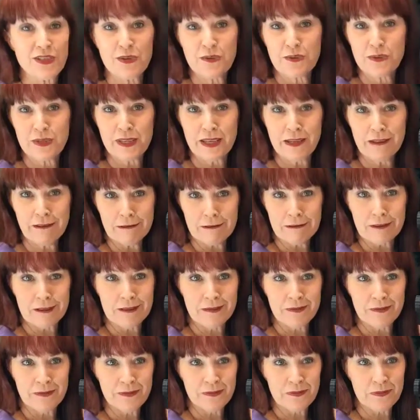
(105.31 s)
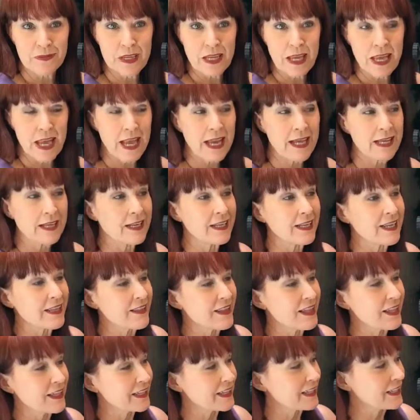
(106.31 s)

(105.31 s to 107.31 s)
to use guilt. And the